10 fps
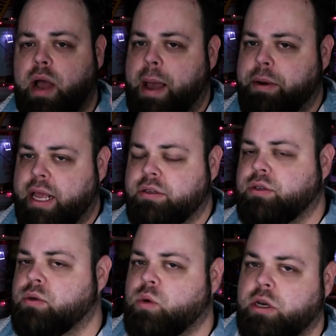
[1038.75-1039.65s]
Happy to
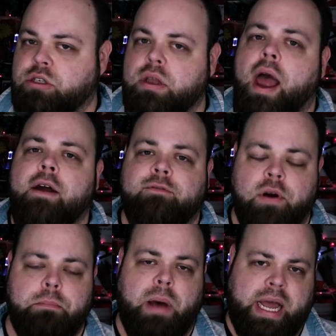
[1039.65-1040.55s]
answer those questions
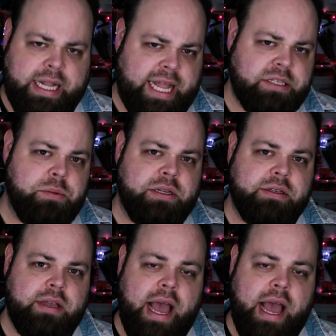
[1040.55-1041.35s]
from my classmates.